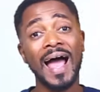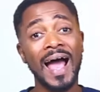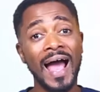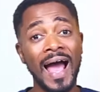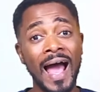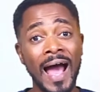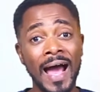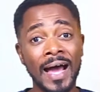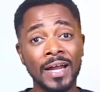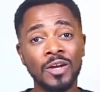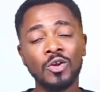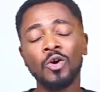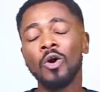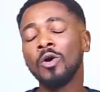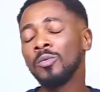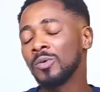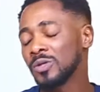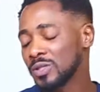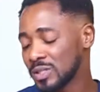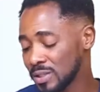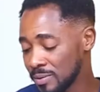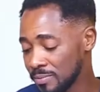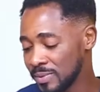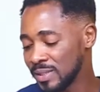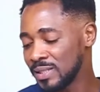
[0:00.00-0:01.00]
And
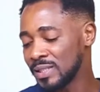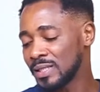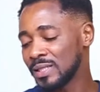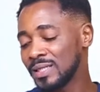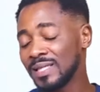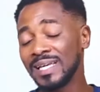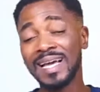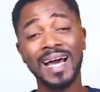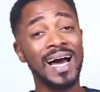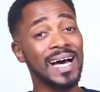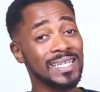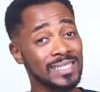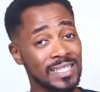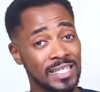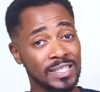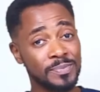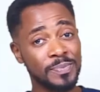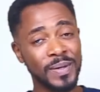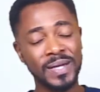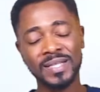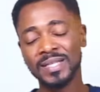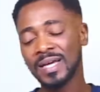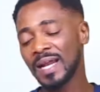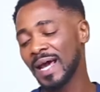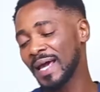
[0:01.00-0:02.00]
almost immediately, as
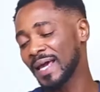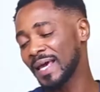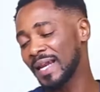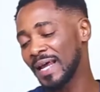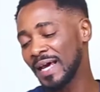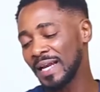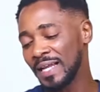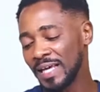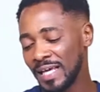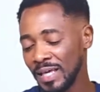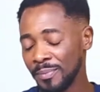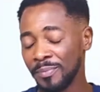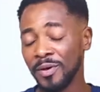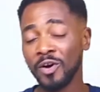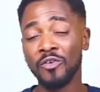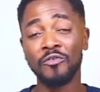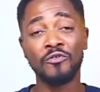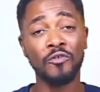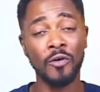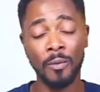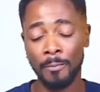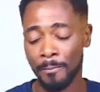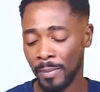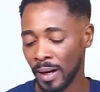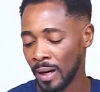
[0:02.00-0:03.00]
expected, I get an email
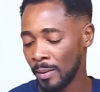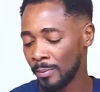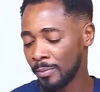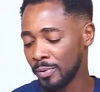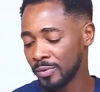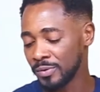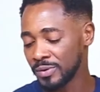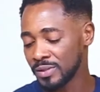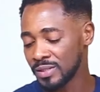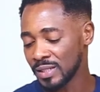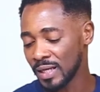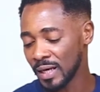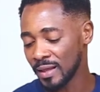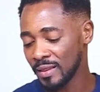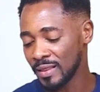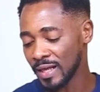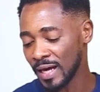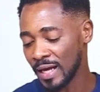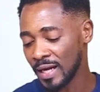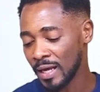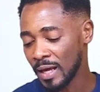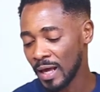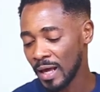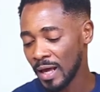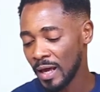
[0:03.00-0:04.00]
from Bamboo saying
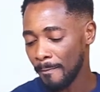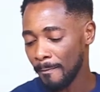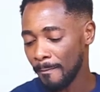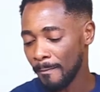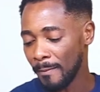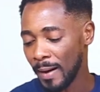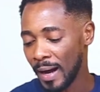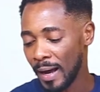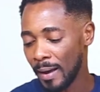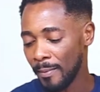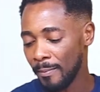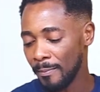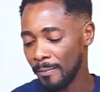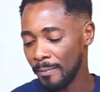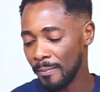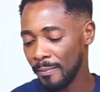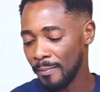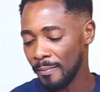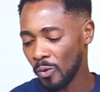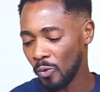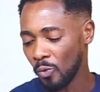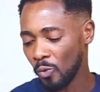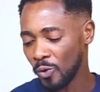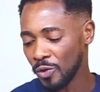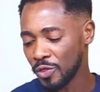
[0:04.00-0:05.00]
that my
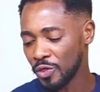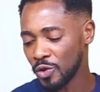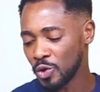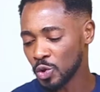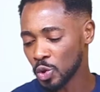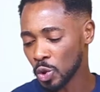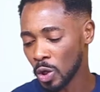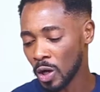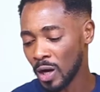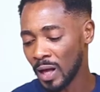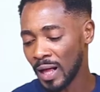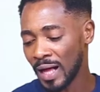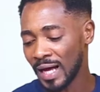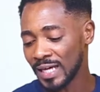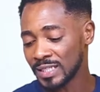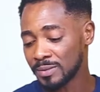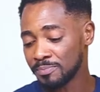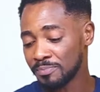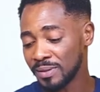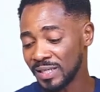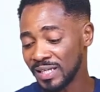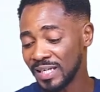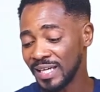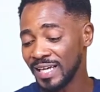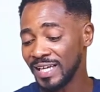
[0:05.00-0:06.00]
withdrawal has
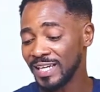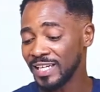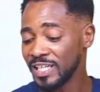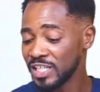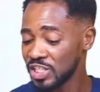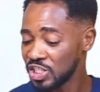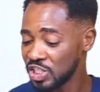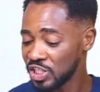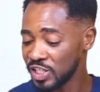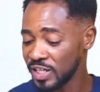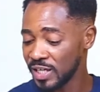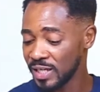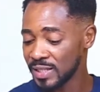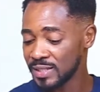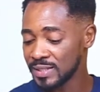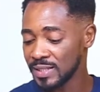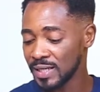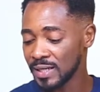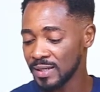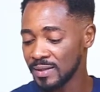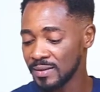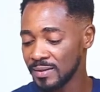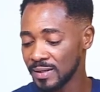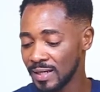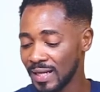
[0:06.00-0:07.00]
been
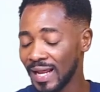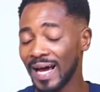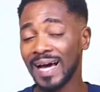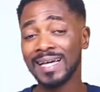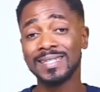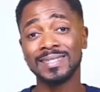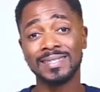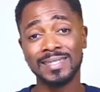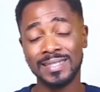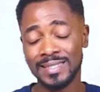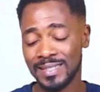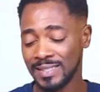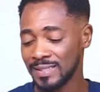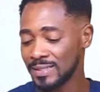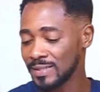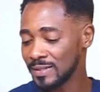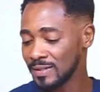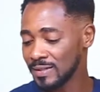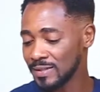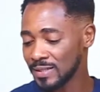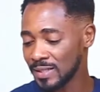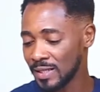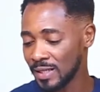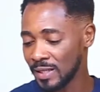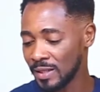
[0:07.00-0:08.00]
initiated. It has the
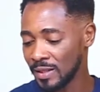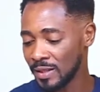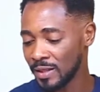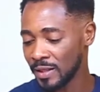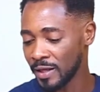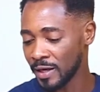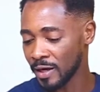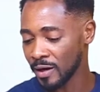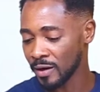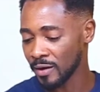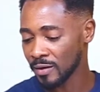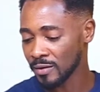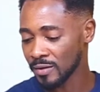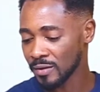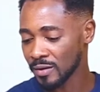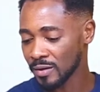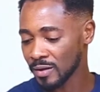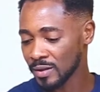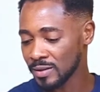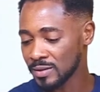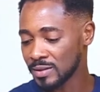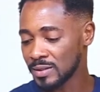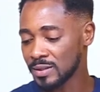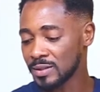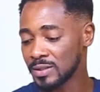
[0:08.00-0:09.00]
details in there
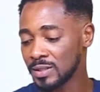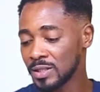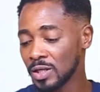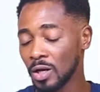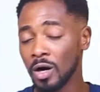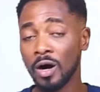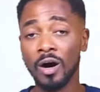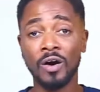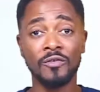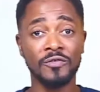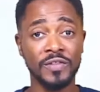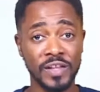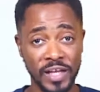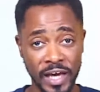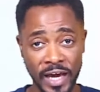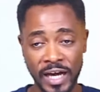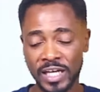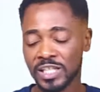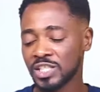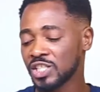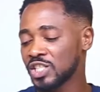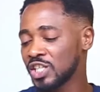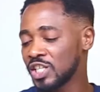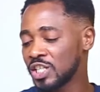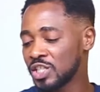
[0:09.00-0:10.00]
consisting of the
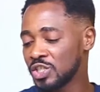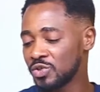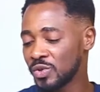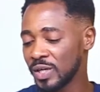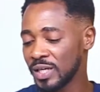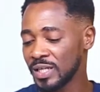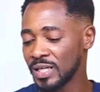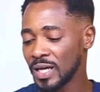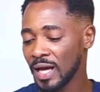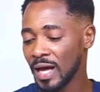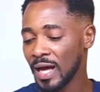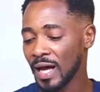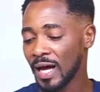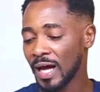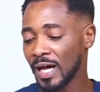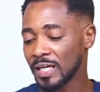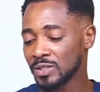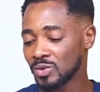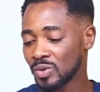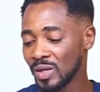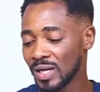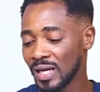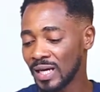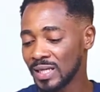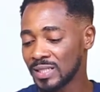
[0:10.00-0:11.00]
exchange rate as
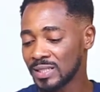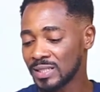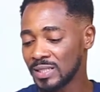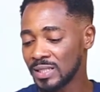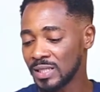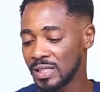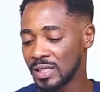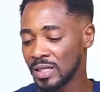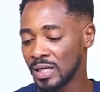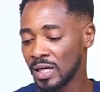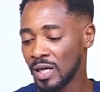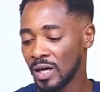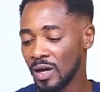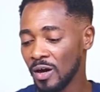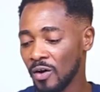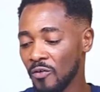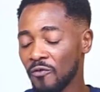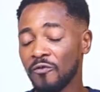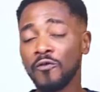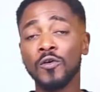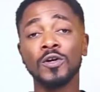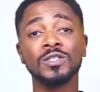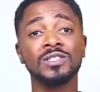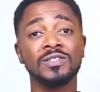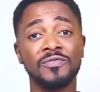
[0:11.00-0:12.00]
well as the
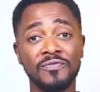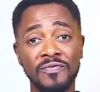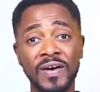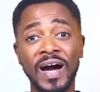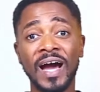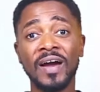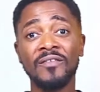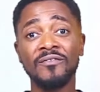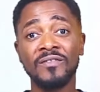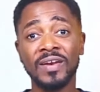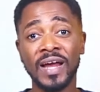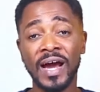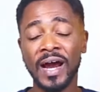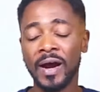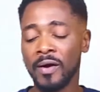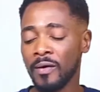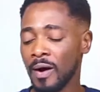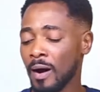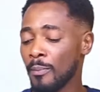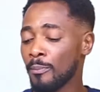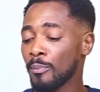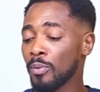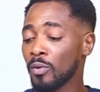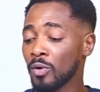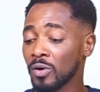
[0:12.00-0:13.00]
45
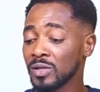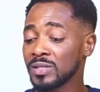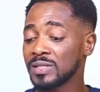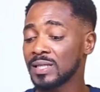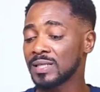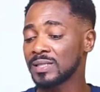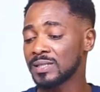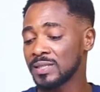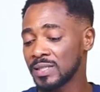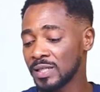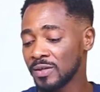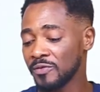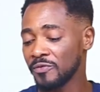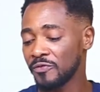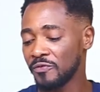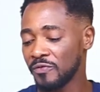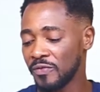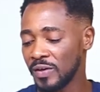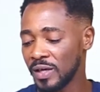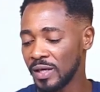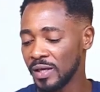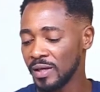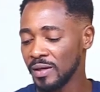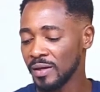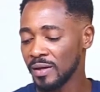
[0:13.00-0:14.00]
Naira processing
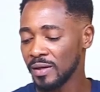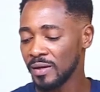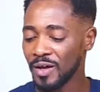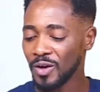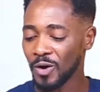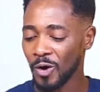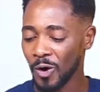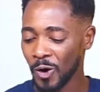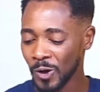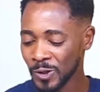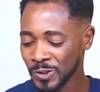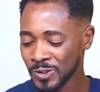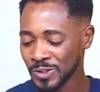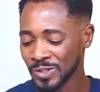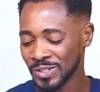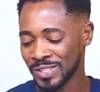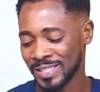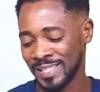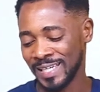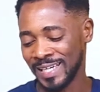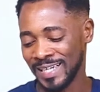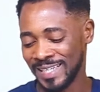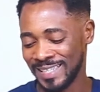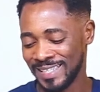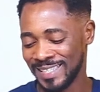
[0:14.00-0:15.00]
fee. It also
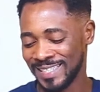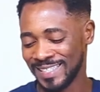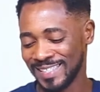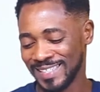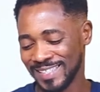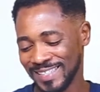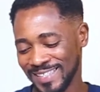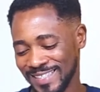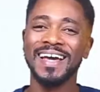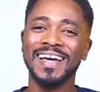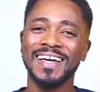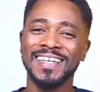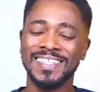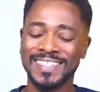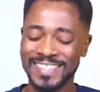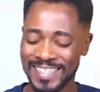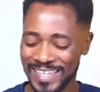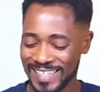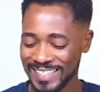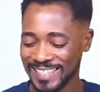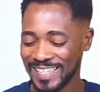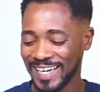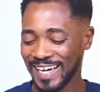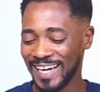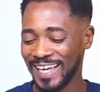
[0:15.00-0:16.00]
says
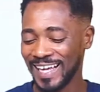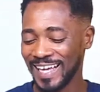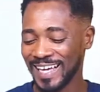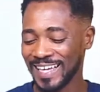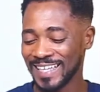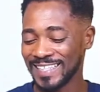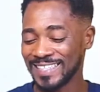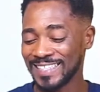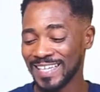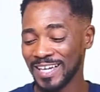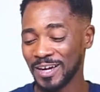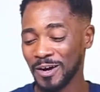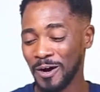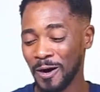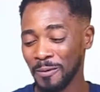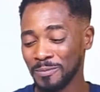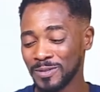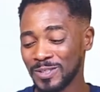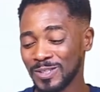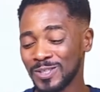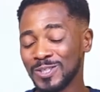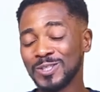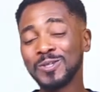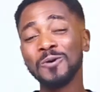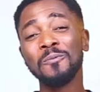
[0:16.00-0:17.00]
that it can take up
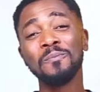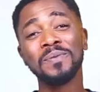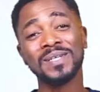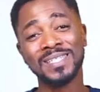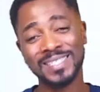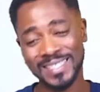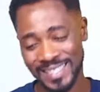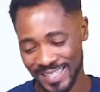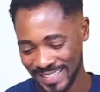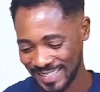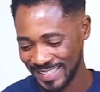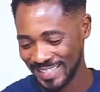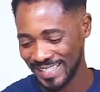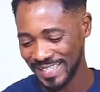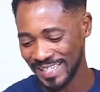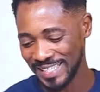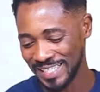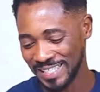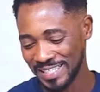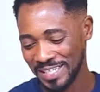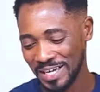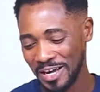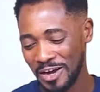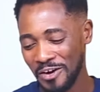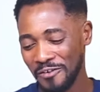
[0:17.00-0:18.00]
to 2 business
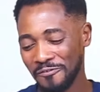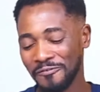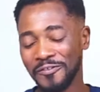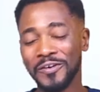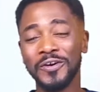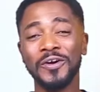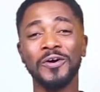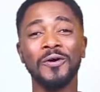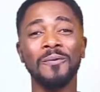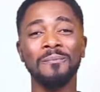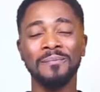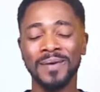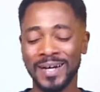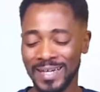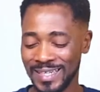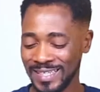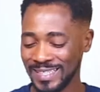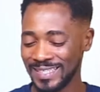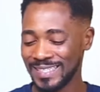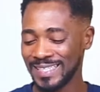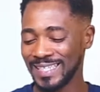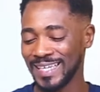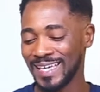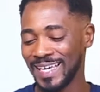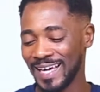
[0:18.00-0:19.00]
days for your money
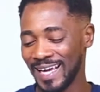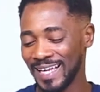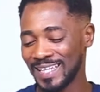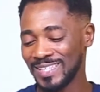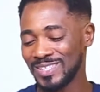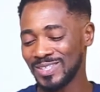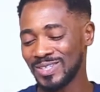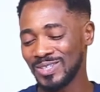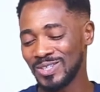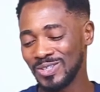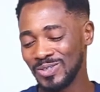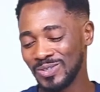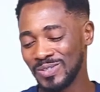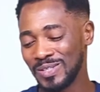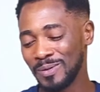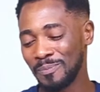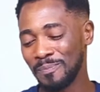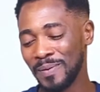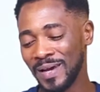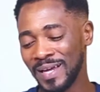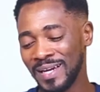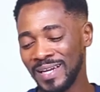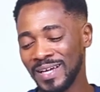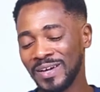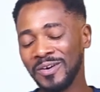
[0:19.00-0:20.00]
to get to you
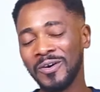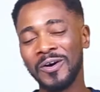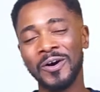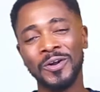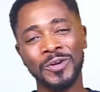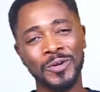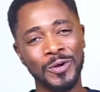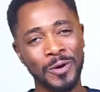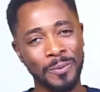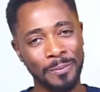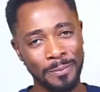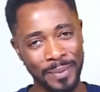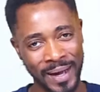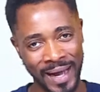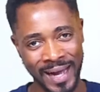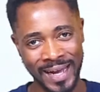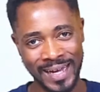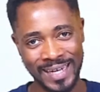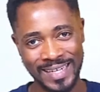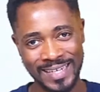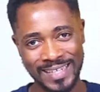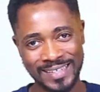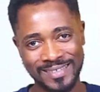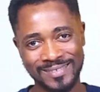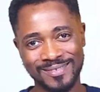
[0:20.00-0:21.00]
depending on your
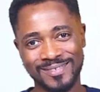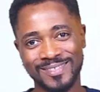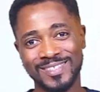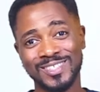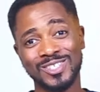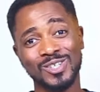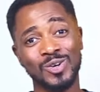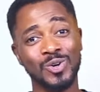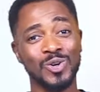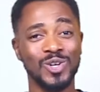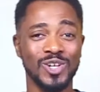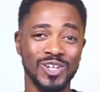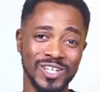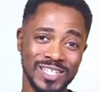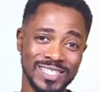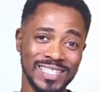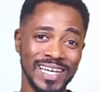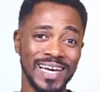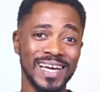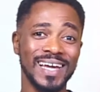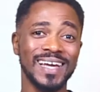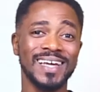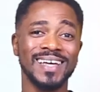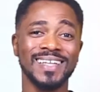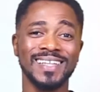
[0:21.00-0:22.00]
bank. So it looks
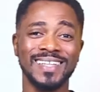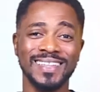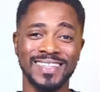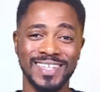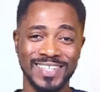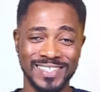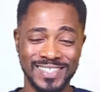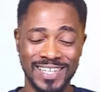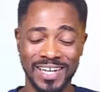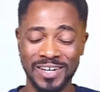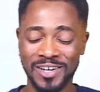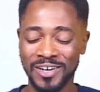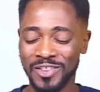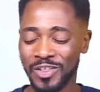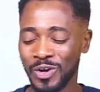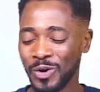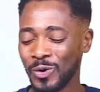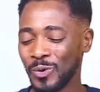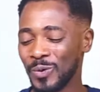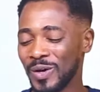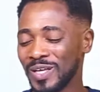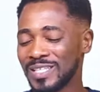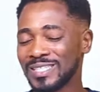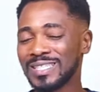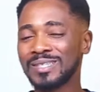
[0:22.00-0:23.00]
like there's another
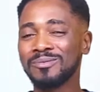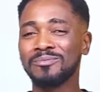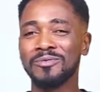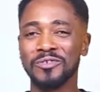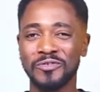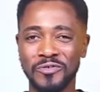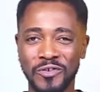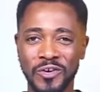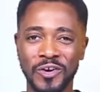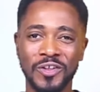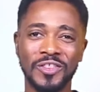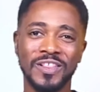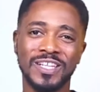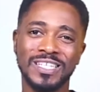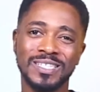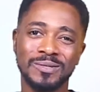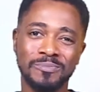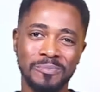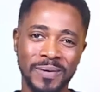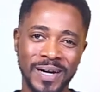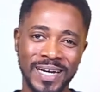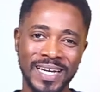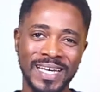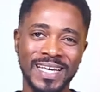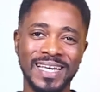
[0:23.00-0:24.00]
wait before this
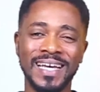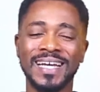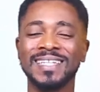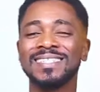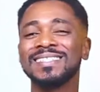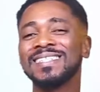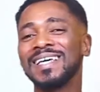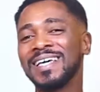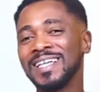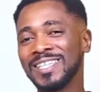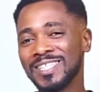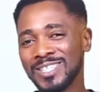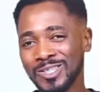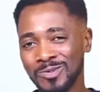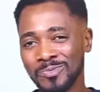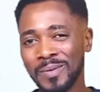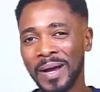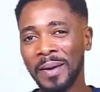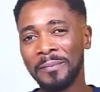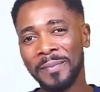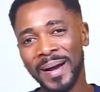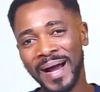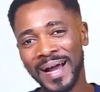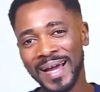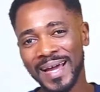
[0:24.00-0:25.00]
money gets into my
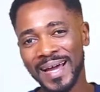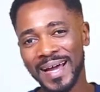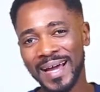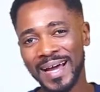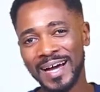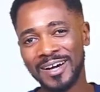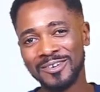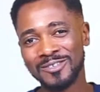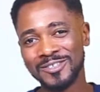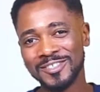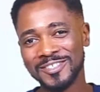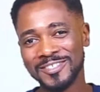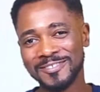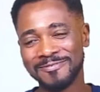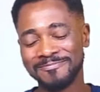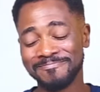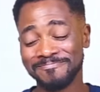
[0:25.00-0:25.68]
bank account.